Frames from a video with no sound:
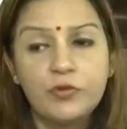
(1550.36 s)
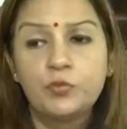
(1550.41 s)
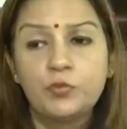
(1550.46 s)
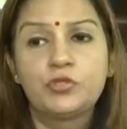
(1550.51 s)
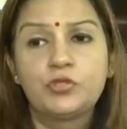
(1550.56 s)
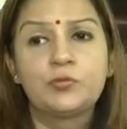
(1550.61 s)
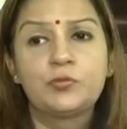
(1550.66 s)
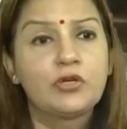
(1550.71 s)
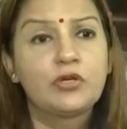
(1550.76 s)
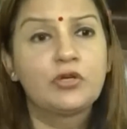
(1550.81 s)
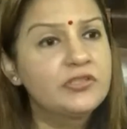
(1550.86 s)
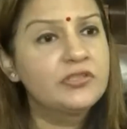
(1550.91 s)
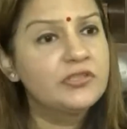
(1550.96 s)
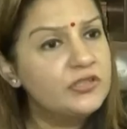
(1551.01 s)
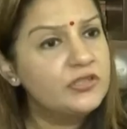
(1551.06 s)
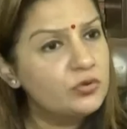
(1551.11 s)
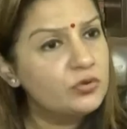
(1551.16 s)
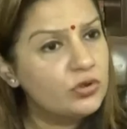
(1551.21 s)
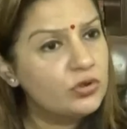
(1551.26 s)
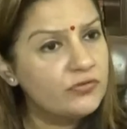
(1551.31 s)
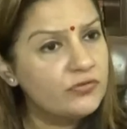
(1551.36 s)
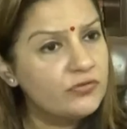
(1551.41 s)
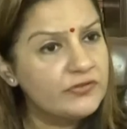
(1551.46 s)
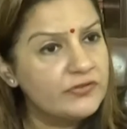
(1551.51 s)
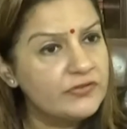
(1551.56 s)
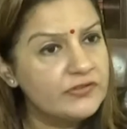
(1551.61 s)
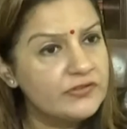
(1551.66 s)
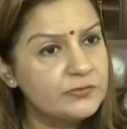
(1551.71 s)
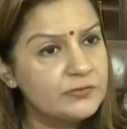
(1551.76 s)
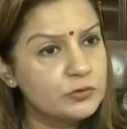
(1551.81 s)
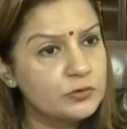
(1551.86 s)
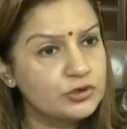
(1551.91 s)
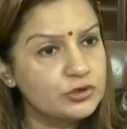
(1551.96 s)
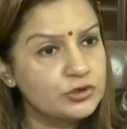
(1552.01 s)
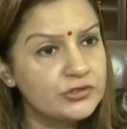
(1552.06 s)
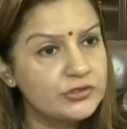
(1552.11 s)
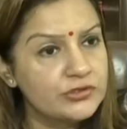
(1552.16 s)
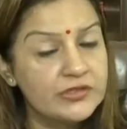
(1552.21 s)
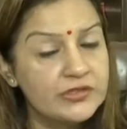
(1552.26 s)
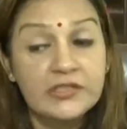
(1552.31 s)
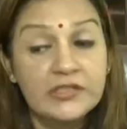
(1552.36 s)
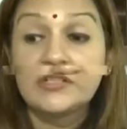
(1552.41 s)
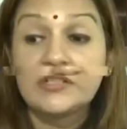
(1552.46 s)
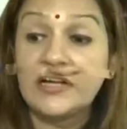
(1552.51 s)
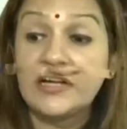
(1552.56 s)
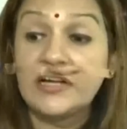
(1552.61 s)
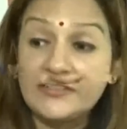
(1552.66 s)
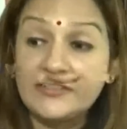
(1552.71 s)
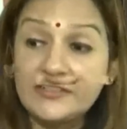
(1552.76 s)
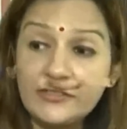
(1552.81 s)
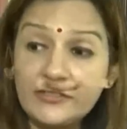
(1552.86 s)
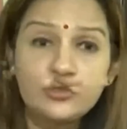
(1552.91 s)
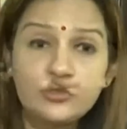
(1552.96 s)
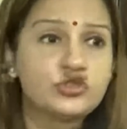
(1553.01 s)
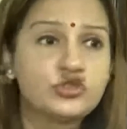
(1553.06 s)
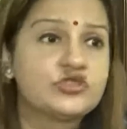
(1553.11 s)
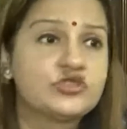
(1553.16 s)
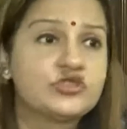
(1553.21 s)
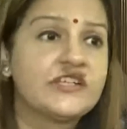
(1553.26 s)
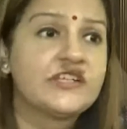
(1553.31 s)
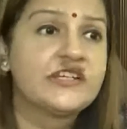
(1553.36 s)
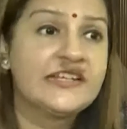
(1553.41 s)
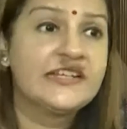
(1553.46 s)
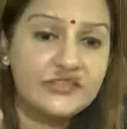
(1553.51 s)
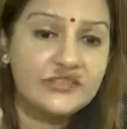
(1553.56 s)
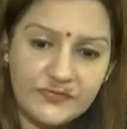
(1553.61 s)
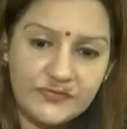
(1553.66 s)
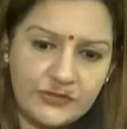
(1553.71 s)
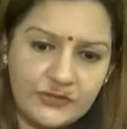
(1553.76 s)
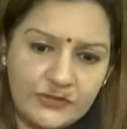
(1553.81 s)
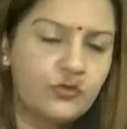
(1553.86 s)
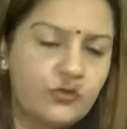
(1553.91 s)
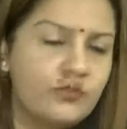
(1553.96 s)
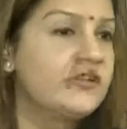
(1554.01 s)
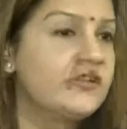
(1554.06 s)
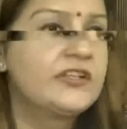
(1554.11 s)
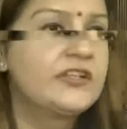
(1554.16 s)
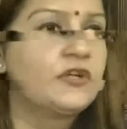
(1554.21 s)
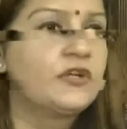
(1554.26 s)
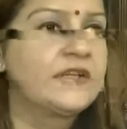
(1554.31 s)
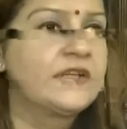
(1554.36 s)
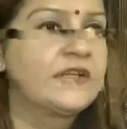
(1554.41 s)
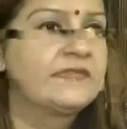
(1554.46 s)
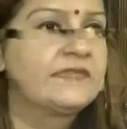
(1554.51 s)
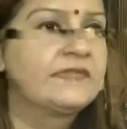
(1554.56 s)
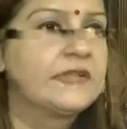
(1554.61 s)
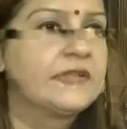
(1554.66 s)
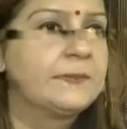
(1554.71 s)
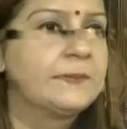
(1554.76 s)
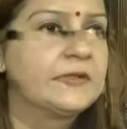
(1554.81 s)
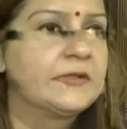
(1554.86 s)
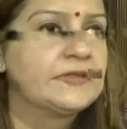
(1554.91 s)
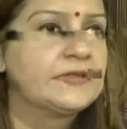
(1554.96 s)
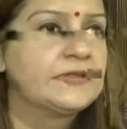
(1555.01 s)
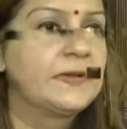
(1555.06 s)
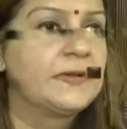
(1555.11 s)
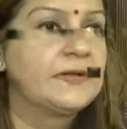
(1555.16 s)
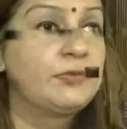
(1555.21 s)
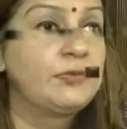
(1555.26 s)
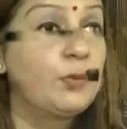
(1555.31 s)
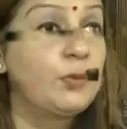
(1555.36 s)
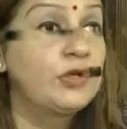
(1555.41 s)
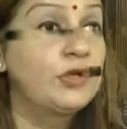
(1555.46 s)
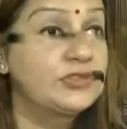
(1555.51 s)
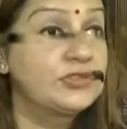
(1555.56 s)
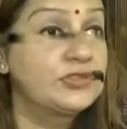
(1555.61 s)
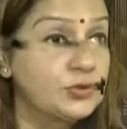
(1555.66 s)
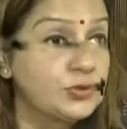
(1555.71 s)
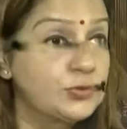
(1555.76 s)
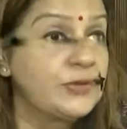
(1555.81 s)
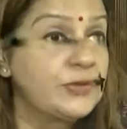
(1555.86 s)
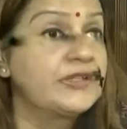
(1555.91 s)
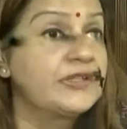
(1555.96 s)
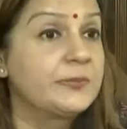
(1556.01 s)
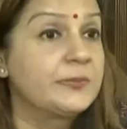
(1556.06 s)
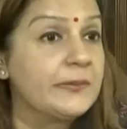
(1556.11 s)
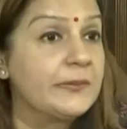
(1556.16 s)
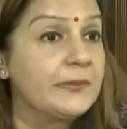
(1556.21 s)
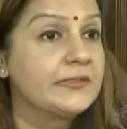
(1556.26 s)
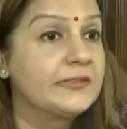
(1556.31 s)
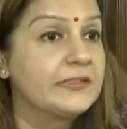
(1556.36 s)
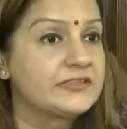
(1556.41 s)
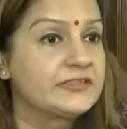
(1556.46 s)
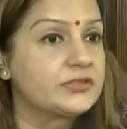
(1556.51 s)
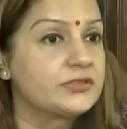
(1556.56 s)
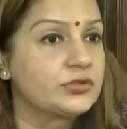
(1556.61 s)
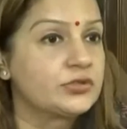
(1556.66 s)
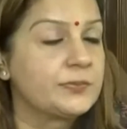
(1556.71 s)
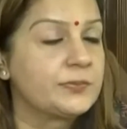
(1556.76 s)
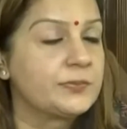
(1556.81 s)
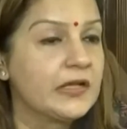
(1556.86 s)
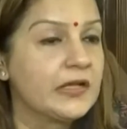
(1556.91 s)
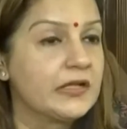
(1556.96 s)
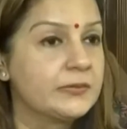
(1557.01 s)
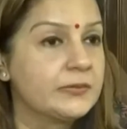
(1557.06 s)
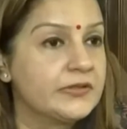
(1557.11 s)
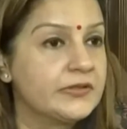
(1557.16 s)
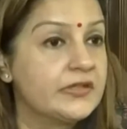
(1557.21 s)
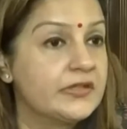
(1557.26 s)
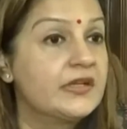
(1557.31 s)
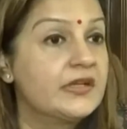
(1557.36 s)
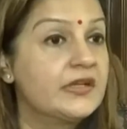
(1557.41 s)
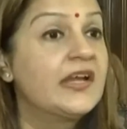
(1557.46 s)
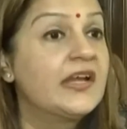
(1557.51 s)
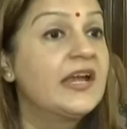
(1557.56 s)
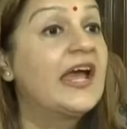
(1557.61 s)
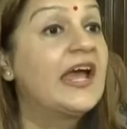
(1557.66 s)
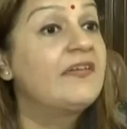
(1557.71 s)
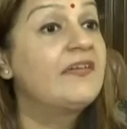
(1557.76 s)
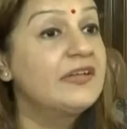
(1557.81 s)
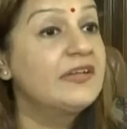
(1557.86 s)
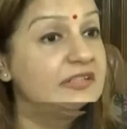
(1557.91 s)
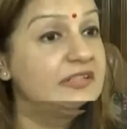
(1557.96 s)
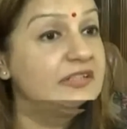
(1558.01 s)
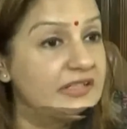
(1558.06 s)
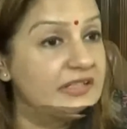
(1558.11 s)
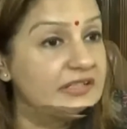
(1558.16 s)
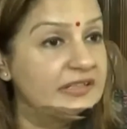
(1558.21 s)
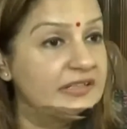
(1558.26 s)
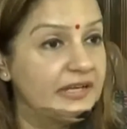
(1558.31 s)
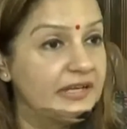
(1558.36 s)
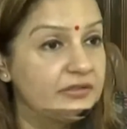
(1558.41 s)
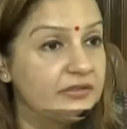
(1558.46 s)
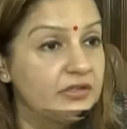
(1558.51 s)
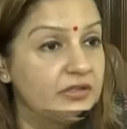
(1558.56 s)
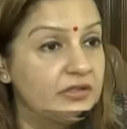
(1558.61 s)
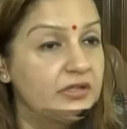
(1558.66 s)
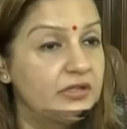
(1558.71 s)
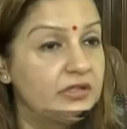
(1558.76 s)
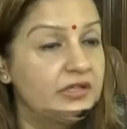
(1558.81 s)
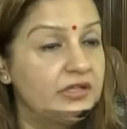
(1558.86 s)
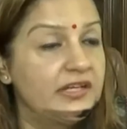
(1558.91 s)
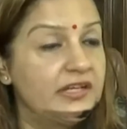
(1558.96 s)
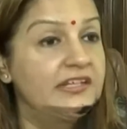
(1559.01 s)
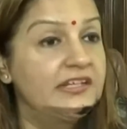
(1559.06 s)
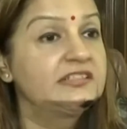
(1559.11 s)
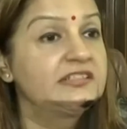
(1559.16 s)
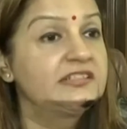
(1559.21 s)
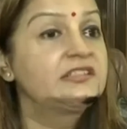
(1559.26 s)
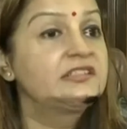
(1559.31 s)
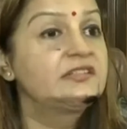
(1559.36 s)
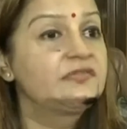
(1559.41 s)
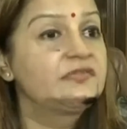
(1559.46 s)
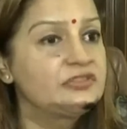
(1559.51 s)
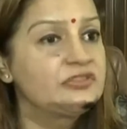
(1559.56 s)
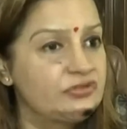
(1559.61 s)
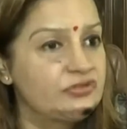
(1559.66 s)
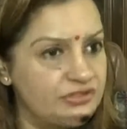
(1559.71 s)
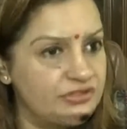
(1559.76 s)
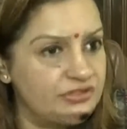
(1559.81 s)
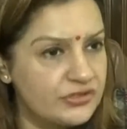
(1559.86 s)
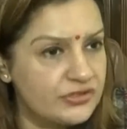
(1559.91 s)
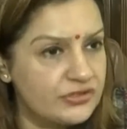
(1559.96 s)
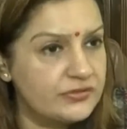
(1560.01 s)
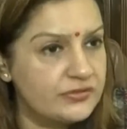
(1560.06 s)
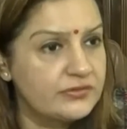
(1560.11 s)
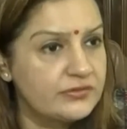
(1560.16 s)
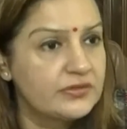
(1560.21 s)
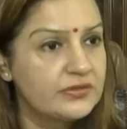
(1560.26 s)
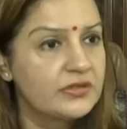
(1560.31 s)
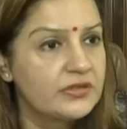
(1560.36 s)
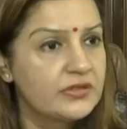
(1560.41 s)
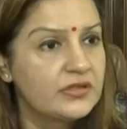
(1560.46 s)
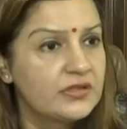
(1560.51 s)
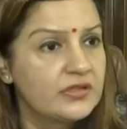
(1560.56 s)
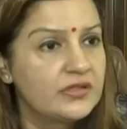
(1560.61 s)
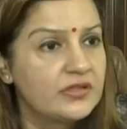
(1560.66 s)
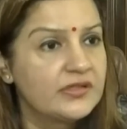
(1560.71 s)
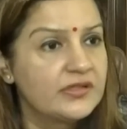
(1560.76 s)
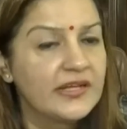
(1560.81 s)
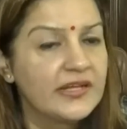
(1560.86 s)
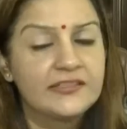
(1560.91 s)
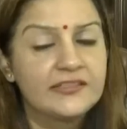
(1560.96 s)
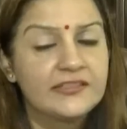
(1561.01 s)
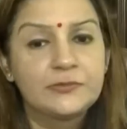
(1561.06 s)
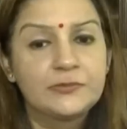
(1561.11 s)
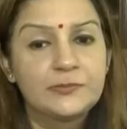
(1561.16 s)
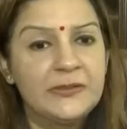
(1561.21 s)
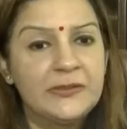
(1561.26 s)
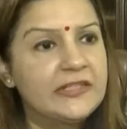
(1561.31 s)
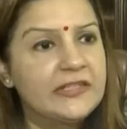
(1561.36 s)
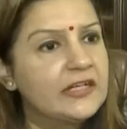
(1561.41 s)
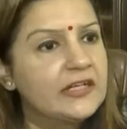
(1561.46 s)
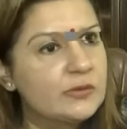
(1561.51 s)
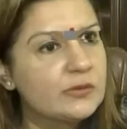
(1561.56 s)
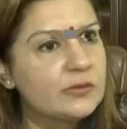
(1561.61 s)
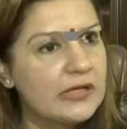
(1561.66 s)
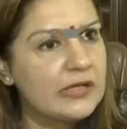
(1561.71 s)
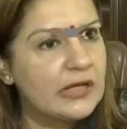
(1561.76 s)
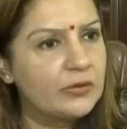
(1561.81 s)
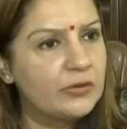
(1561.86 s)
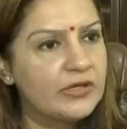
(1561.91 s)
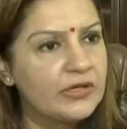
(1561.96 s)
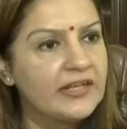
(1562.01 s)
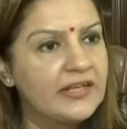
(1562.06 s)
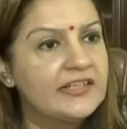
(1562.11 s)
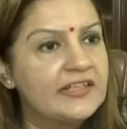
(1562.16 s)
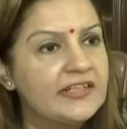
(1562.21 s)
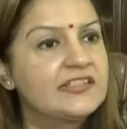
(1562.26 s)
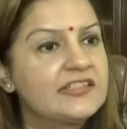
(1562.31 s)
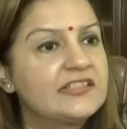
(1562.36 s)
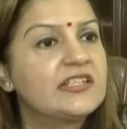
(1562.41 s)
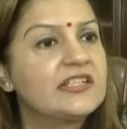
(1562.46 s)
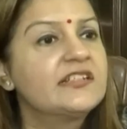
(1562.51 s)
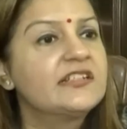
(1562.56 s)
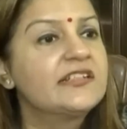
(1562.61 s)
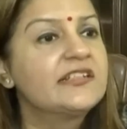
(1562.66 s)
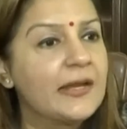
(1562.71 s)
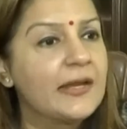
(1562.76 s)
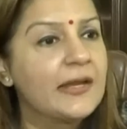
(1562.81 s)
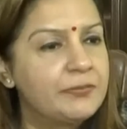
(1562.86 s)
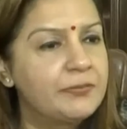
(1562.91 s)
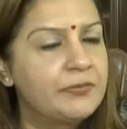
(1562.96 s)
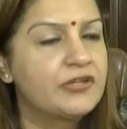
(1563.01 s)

which brought in a no-confidence motion, continues to say, yes, we know we did not have the numbers, but we wanted to bring the Prime Minister to the Parliament. Having done that, it is the frustration that is speaking out loud, and it is under that